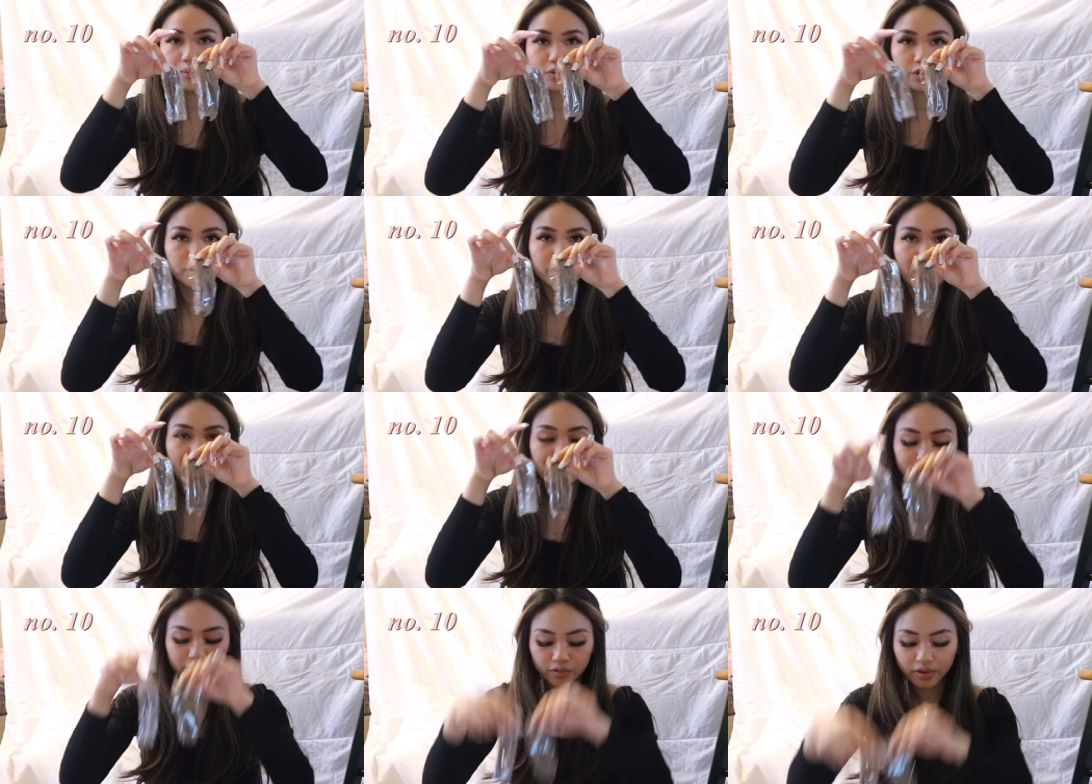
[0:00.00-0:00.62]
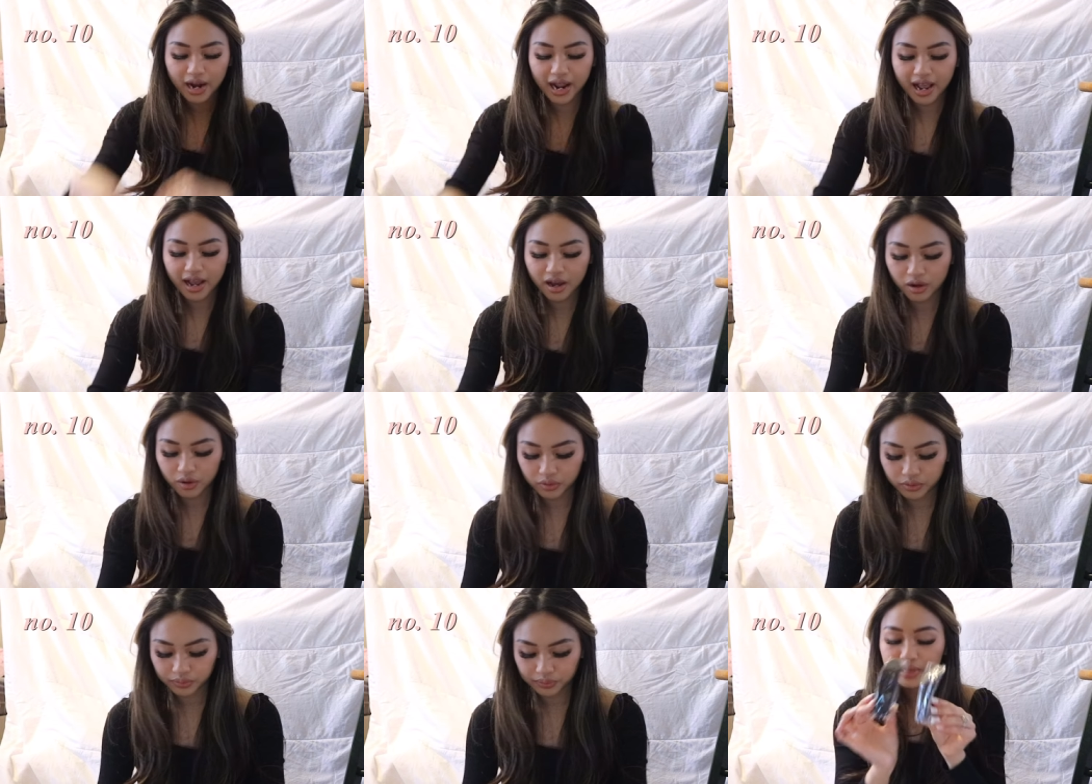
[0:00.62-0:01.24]
brunette
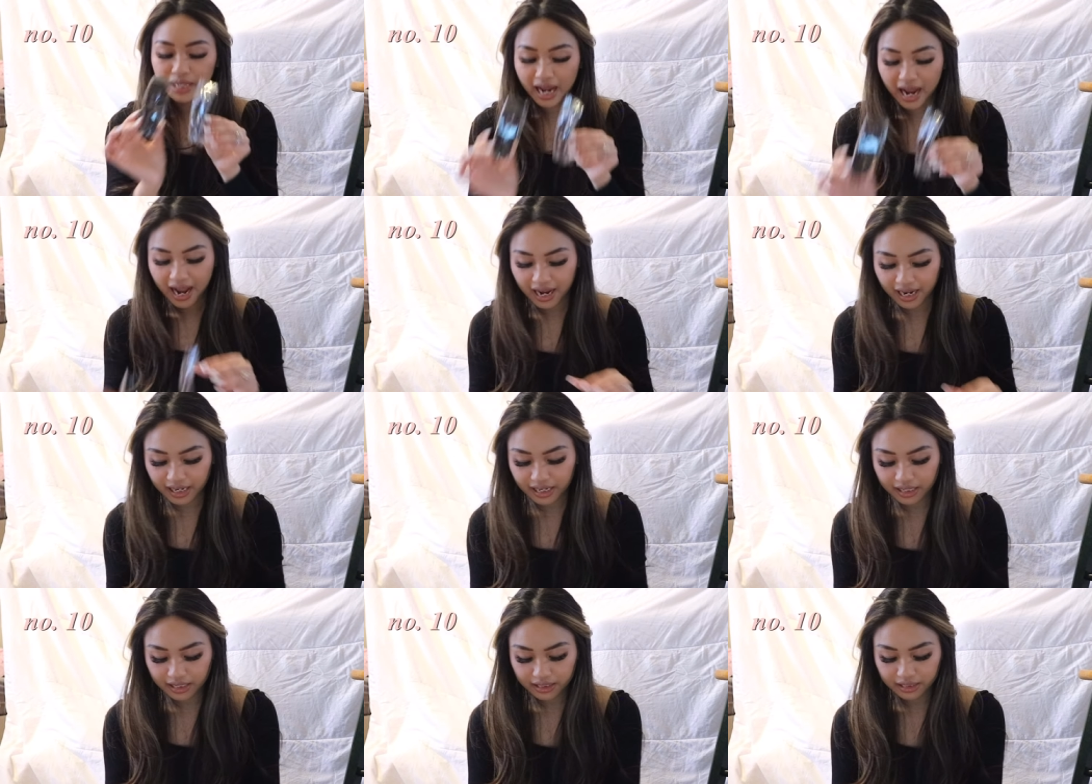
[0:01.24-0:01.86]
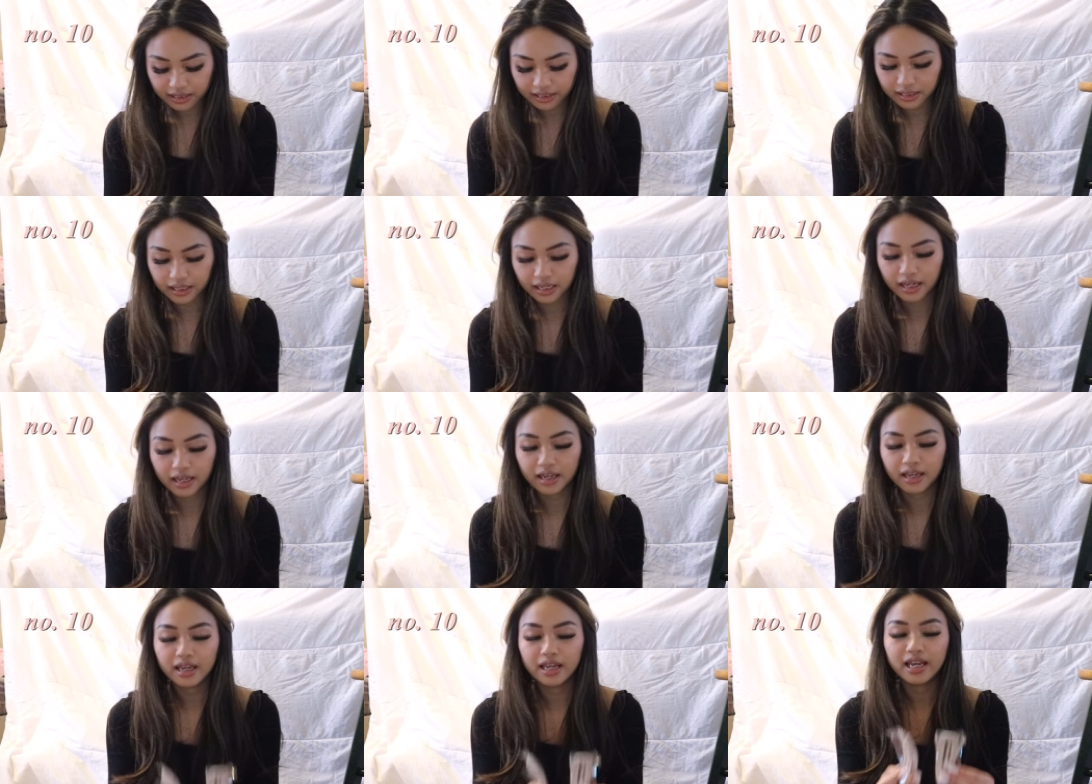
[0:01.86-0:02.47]
brown, black,
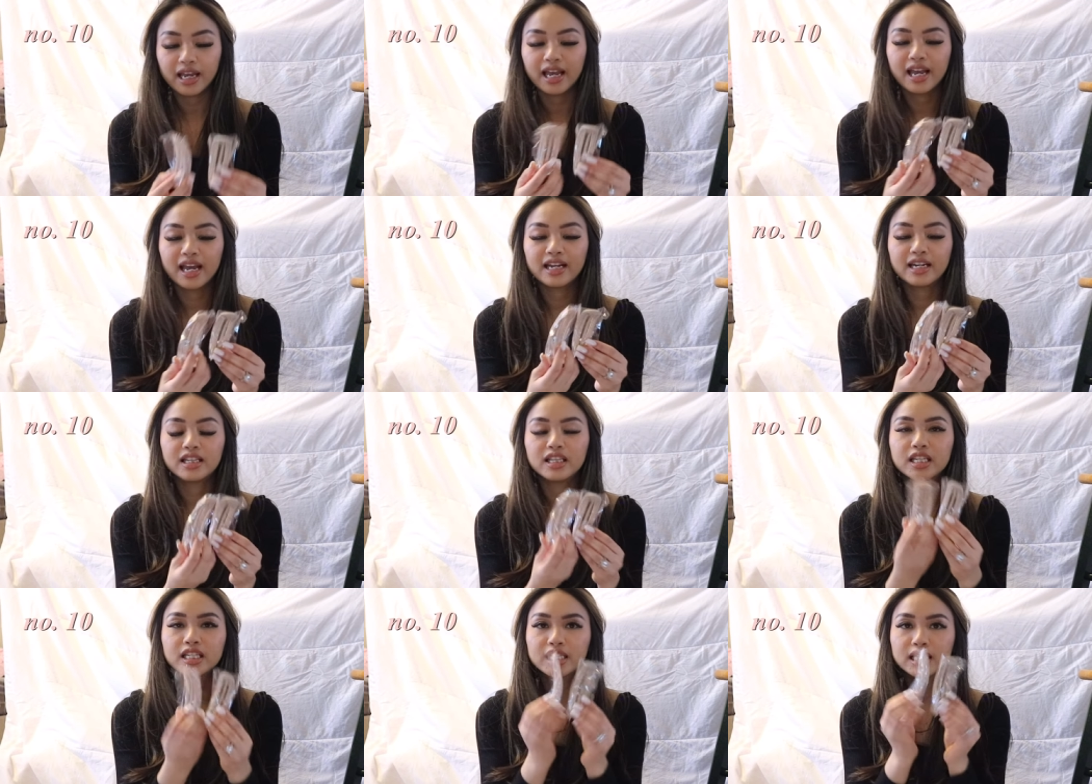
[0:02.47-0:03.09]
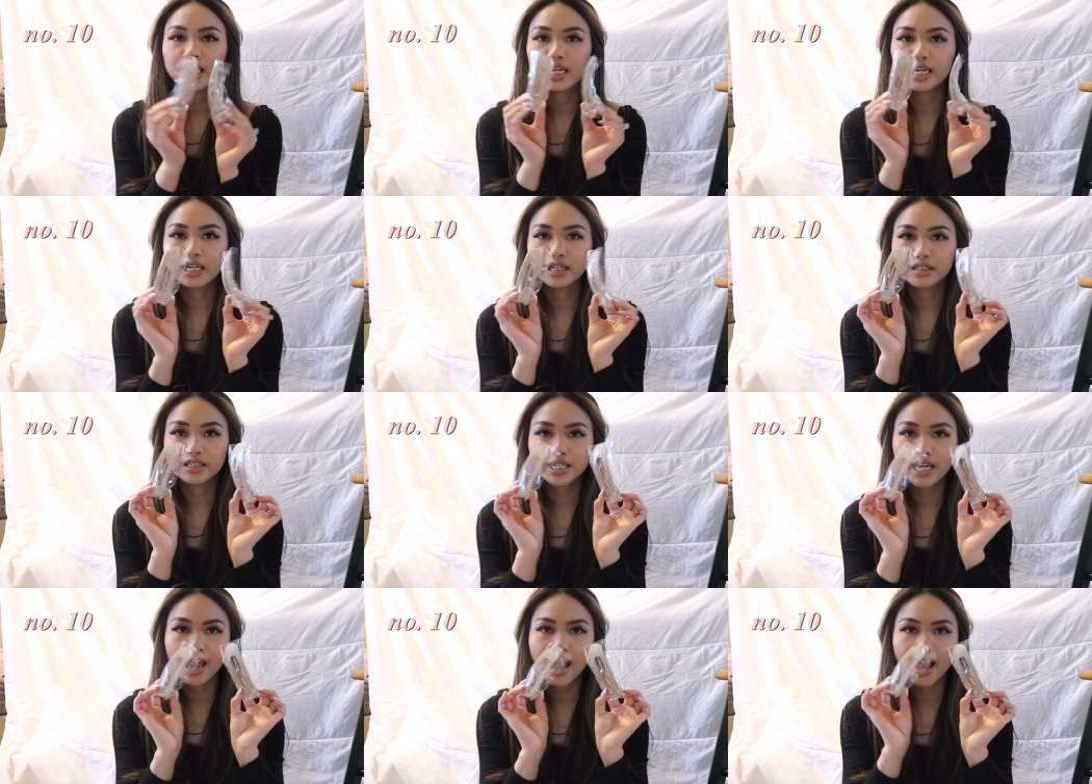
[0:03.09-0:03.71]
and this like
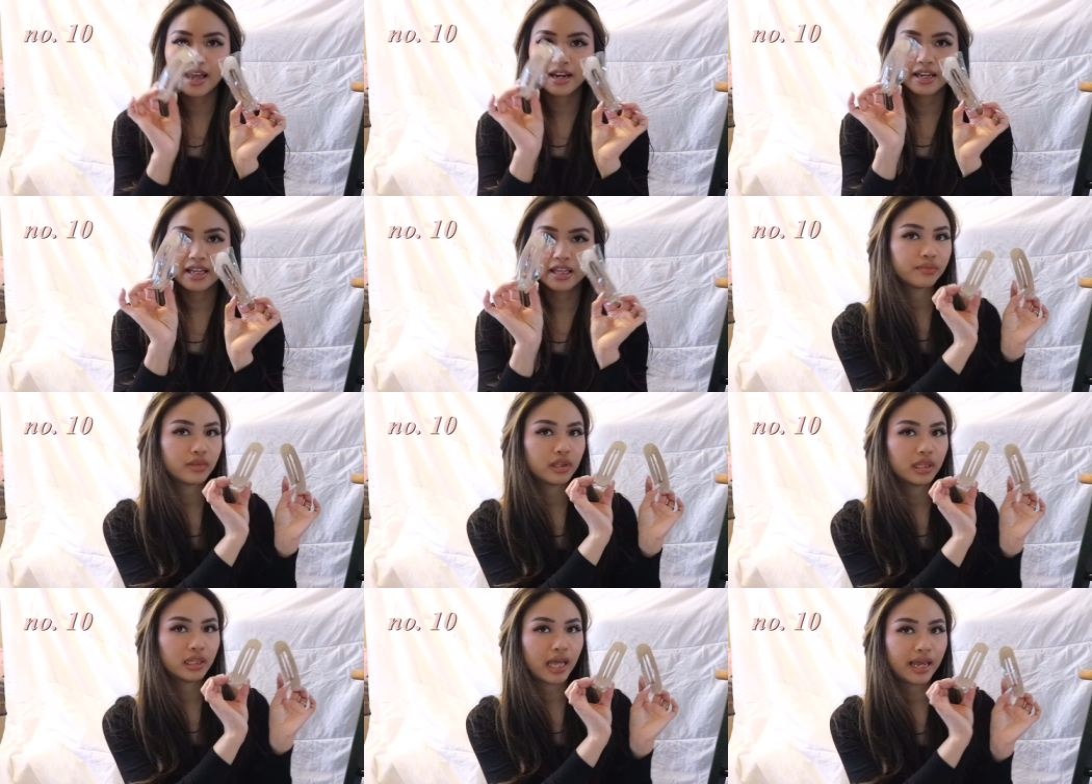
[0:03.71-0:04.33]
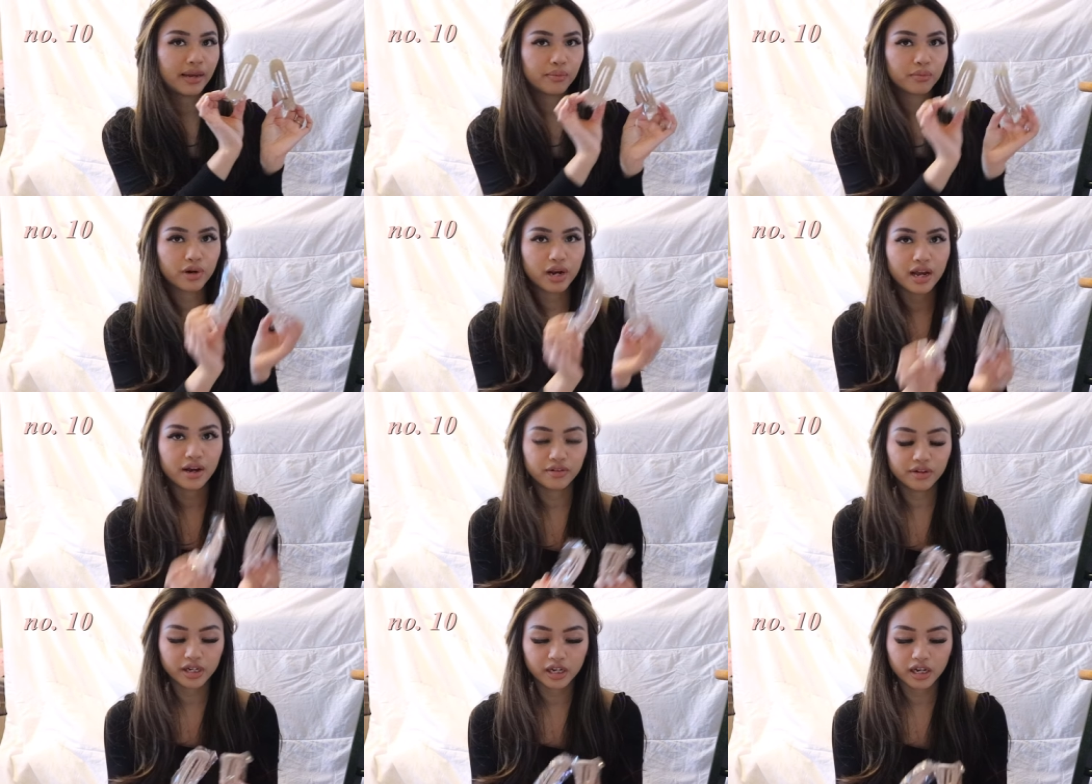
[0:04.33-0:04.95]
tan light
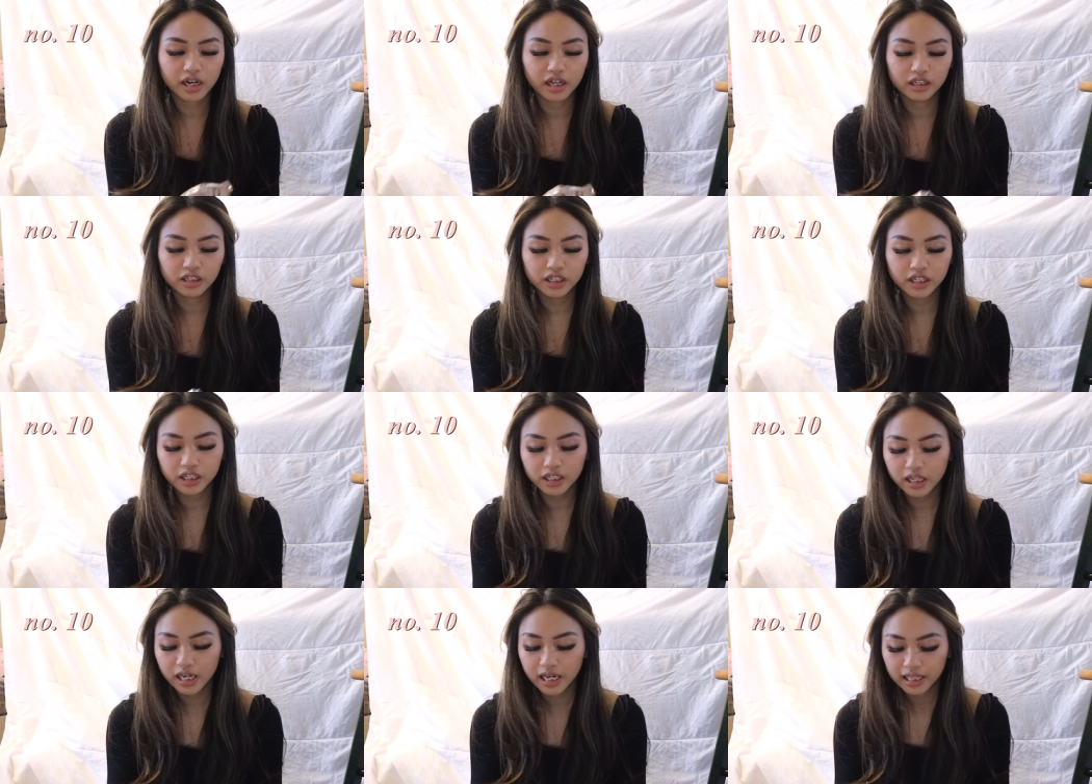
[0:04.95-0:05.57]
brown color.